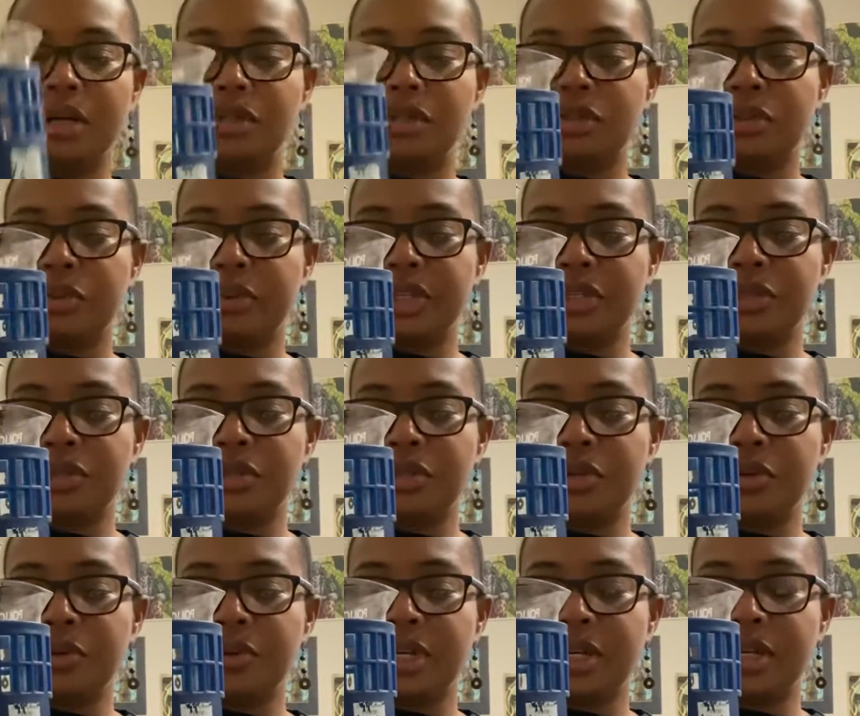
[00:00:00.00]
So what you
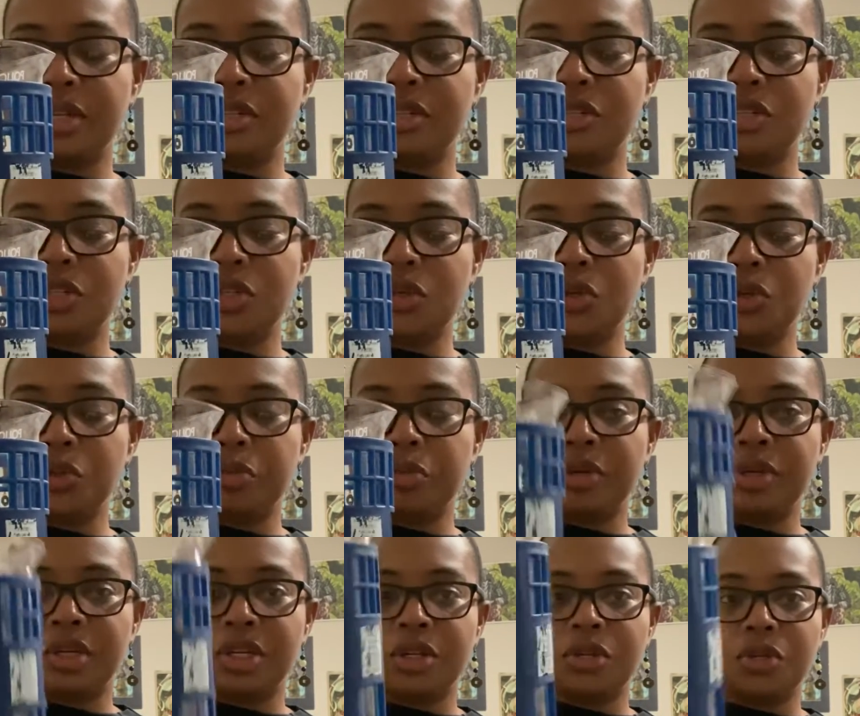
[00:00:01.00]
do is you
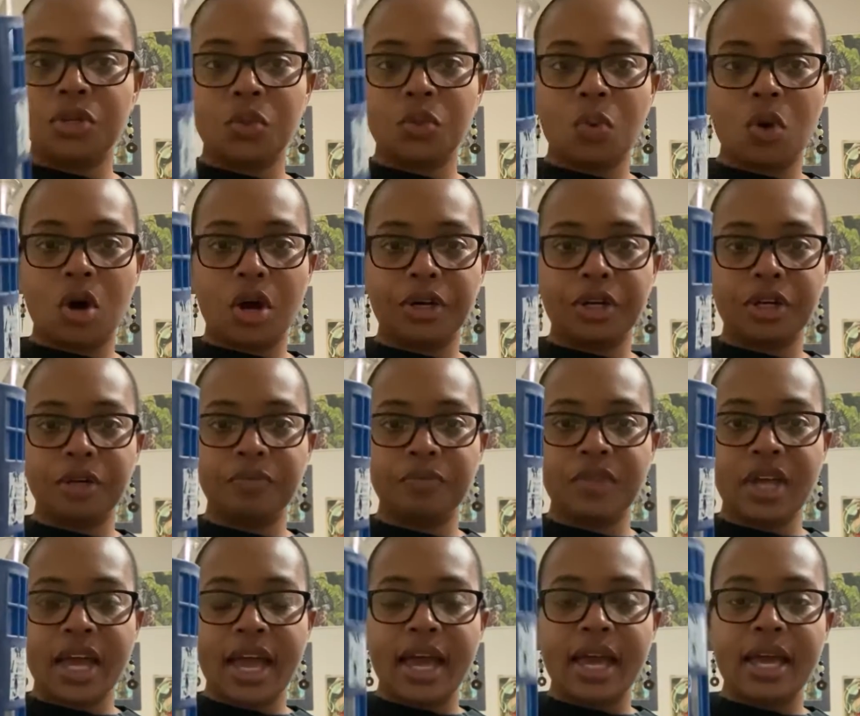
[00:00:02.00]
put in your water,
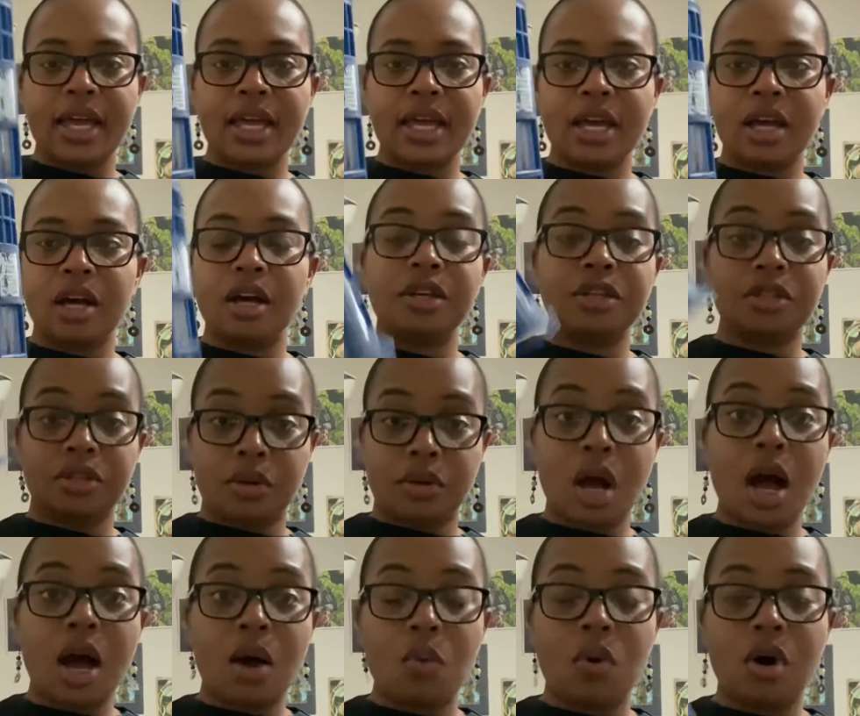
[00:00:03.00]
your
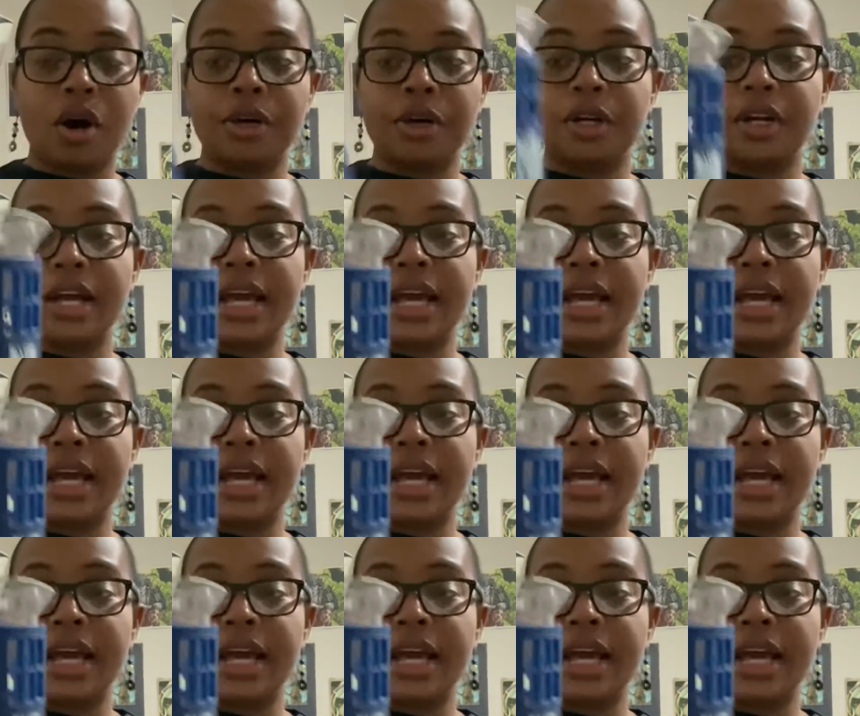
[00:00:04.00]
hot water,